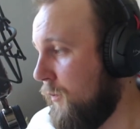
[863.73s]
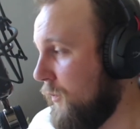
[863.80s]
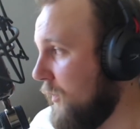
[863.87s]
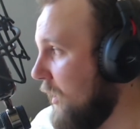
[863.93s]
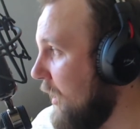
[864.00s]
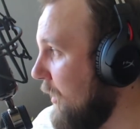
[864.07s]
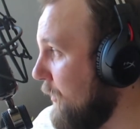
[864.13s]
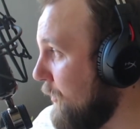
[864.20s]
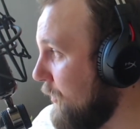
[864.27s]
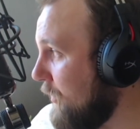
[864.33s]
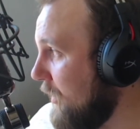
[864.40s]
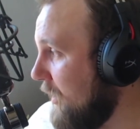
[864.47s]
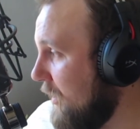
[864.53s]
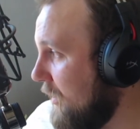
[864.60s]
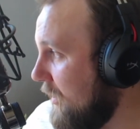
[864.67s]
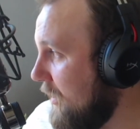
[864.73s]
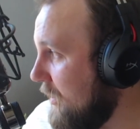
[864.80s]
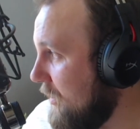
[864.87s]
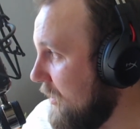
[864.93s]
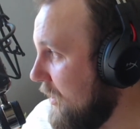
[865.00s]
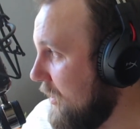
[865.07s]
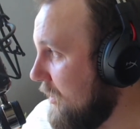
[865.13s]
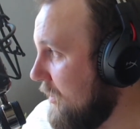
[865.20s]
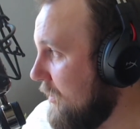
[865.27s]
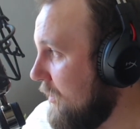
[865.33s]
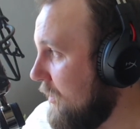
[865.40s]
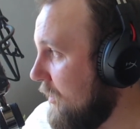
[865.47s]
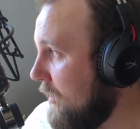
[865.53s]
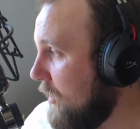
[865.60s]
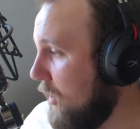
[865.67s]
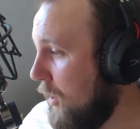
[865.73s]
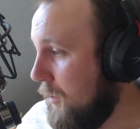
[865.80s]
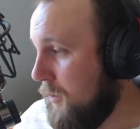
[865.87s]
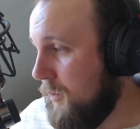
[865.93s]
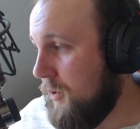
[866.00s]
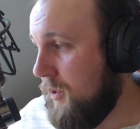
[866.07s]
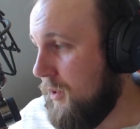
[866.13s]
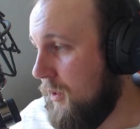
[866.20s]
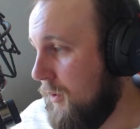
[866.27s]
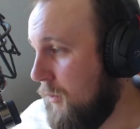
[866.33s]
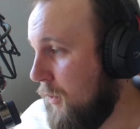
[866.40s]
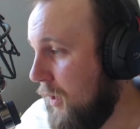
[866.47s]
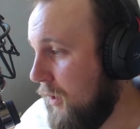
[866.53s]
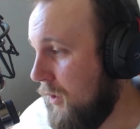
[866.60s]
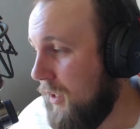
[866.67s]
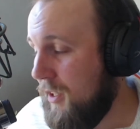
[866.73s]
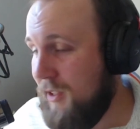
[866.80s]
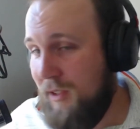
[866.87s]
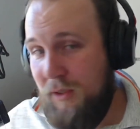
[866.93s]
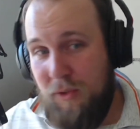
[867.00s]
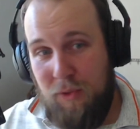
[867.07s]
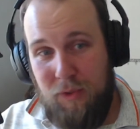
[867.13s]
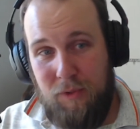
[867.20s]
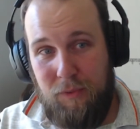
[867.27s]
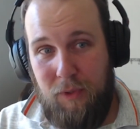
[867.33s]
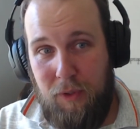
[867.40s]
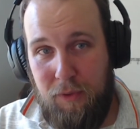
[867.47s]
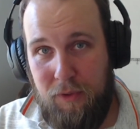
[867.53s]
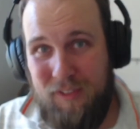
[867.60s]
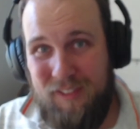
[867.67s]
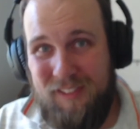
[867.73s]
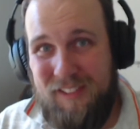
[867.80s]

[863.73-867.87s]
If the internet comes wireless to the router,